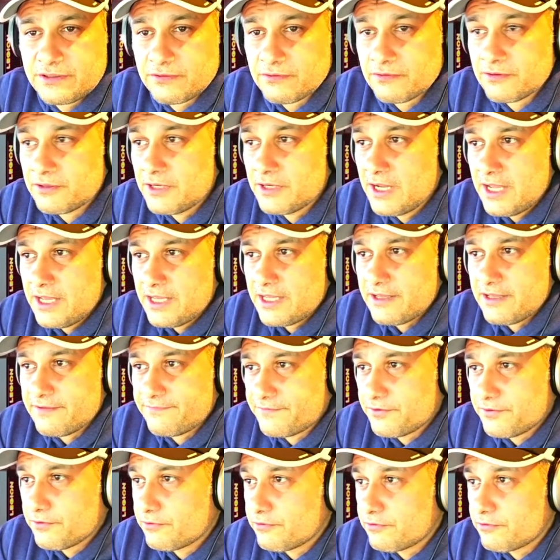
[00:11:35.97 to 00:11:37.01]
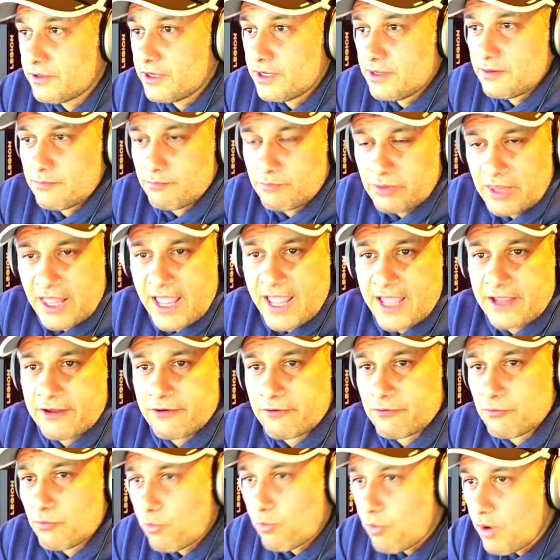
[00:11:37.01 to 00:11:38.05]
or if you're black
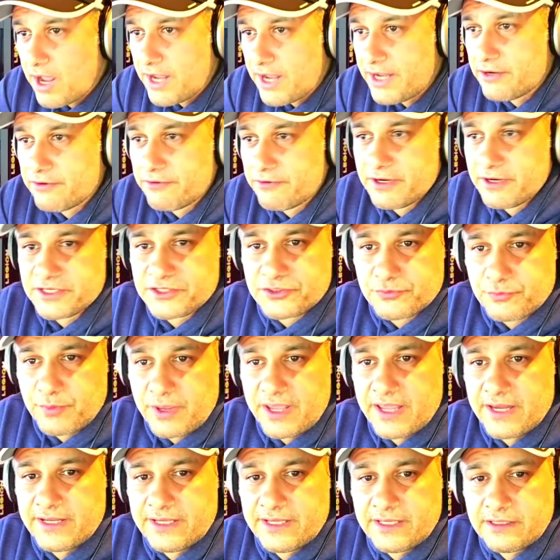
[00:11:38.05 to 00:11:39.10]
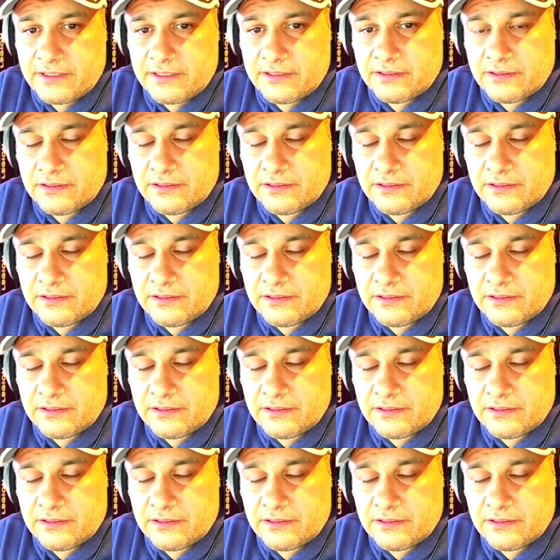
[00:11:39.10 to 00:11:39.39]
or white or Hispanic.